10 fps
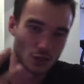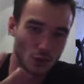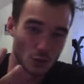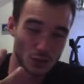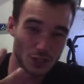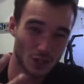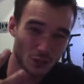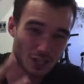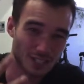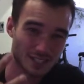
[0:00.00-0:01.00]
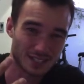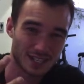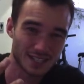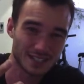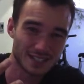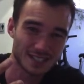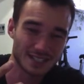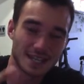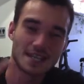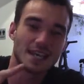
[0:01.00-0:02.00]
those 3
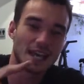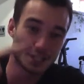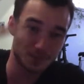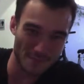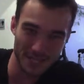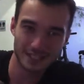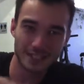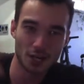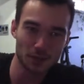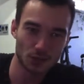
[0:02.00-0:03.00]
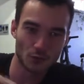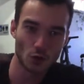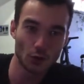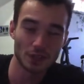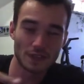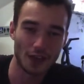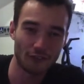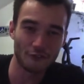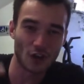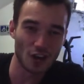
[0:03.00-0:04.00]
exercises, as many times through within
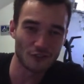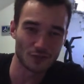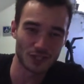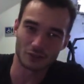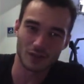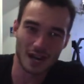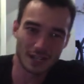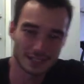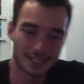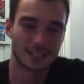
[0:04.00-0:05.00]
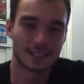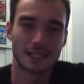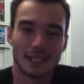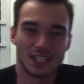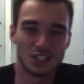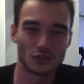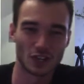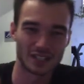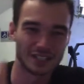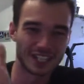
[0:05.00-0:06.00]
that 5-minute round, you've
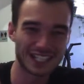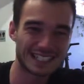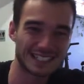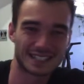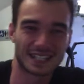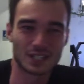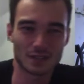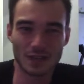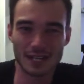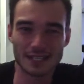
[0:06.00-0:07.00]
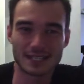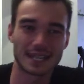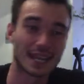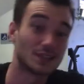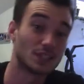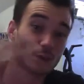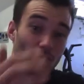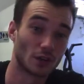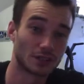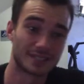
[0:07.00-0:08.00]
got 90 seconds rest, and then we're
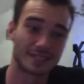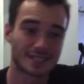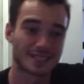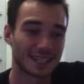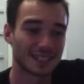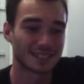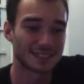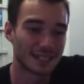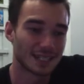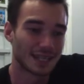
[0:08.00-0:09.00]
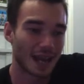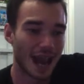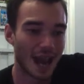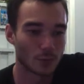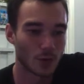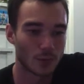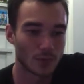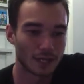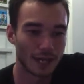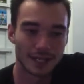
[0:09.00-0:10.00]
going to the second AMRAP,
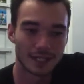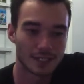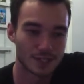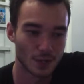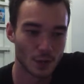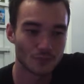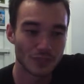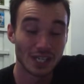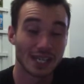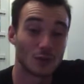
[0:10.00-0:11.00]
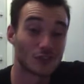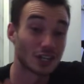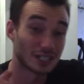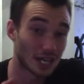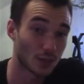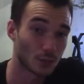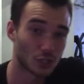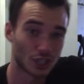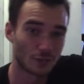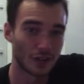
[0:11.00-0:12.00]
okay? So we've got another
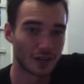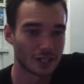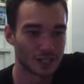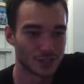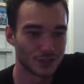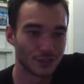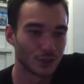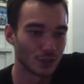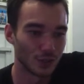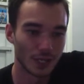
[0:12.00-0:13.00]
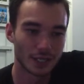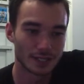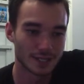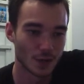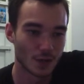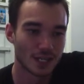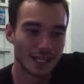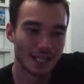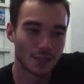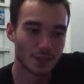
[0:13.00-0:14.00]
push-up variation for you. So
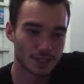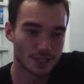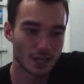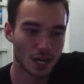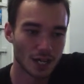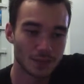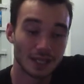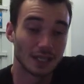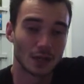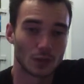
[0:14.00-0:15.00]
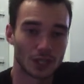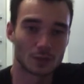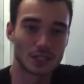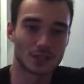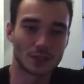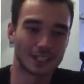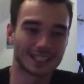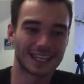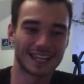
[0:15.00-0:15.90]
this time, we're gonna be doing